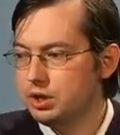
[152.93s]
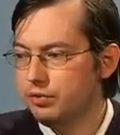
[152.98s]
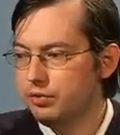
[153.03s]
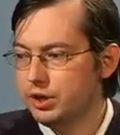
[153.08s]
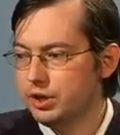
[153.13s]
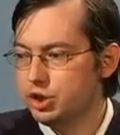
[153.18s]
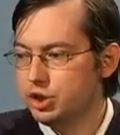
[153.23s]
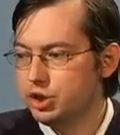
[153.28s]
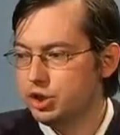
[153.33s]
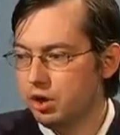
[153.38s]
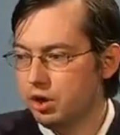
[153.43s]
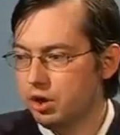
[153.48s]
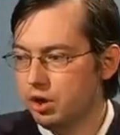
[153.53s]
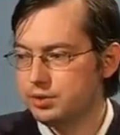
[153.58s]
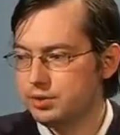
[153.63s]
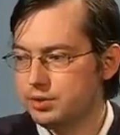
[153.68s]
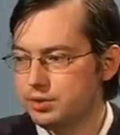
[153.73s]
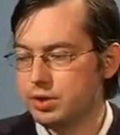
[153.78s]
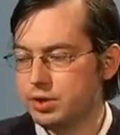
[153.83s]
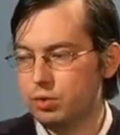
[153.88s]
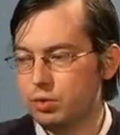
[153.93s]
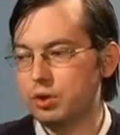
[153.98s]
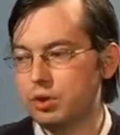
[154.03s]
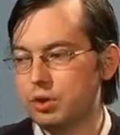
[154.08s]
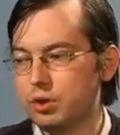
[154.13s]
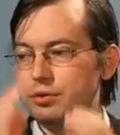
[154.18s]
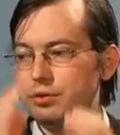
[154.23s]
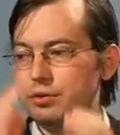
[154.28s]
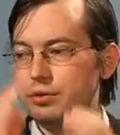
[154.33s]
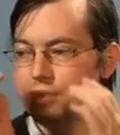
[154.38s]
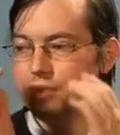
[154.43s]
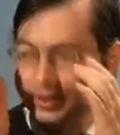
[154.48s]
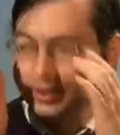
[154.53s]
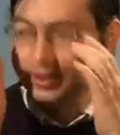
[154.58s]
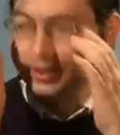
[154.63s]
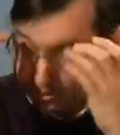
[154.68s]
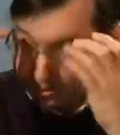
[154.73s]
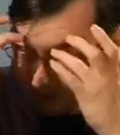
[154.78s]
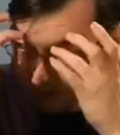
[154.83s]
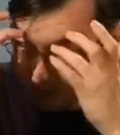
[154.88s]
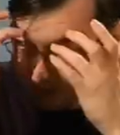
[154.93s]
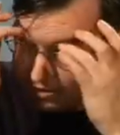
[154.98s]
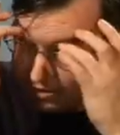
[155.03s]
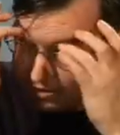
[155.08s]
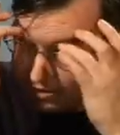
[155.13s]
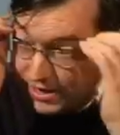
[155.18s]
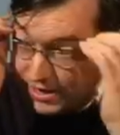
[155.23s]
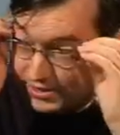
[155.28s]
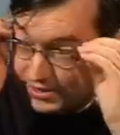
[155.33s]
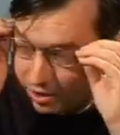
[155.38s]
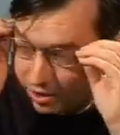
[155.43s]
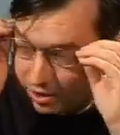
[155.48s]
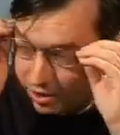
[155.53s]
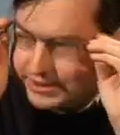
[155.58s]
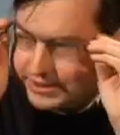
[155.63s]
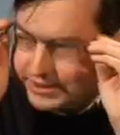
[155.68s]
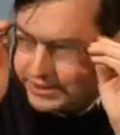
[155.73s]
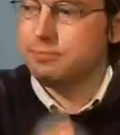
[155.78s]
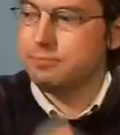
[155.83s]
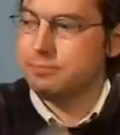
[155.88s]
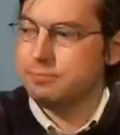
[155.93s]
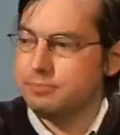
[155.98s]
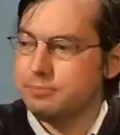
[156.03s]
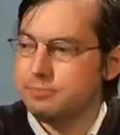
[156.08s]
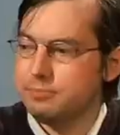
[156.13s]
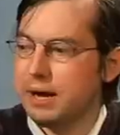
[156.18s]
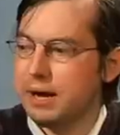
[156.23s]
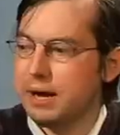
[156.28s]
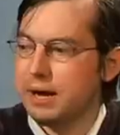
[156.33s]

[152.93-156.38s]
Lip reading: real chance, you can also find this by this method of exclusion,